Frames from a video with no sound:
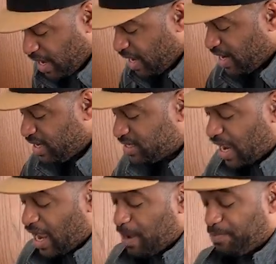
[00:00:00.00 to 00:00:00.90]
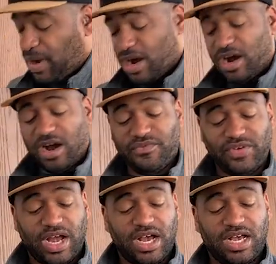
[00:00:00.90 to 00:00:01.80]
any type
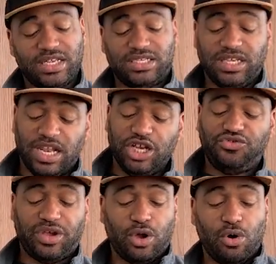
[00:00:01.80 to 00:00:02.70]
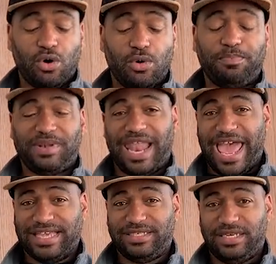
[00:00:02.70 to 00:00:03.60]
of cylindrical
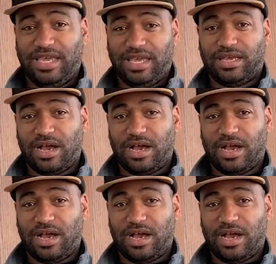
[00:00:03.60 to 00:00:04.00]
plastic